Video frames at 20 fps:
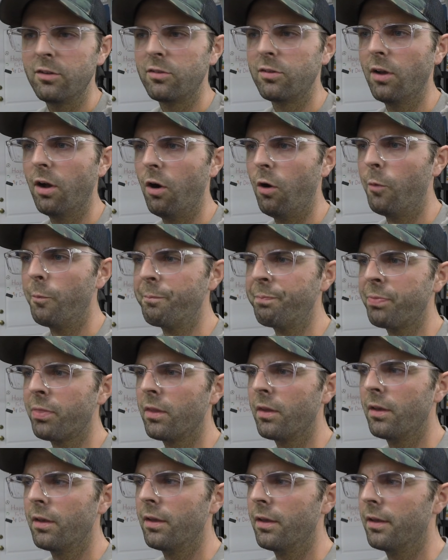So
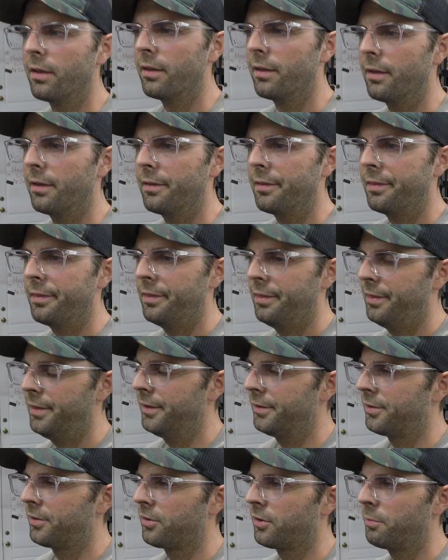
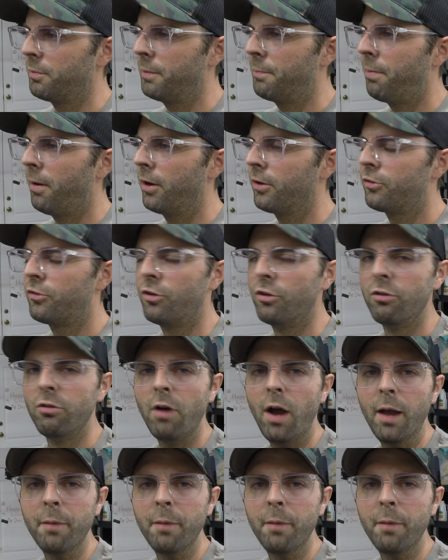this is going to be part 2.